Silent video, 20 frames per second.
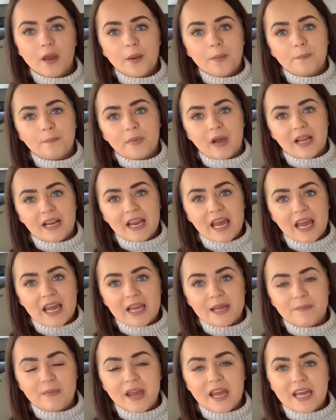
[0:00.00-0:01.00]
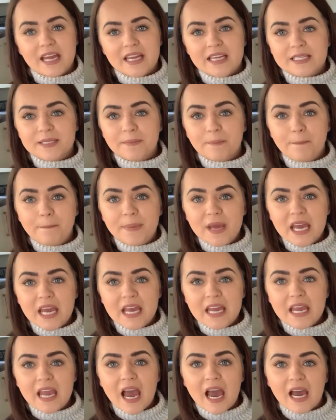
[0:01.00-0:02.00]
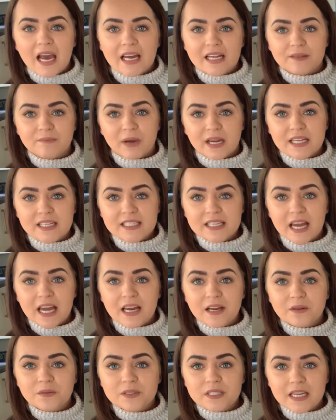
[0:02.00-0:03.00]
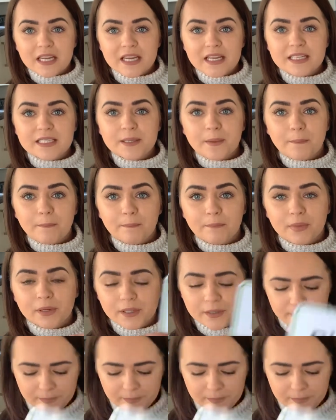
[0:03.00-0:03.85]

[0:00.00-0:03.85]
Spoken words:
My name is B and my sound is B.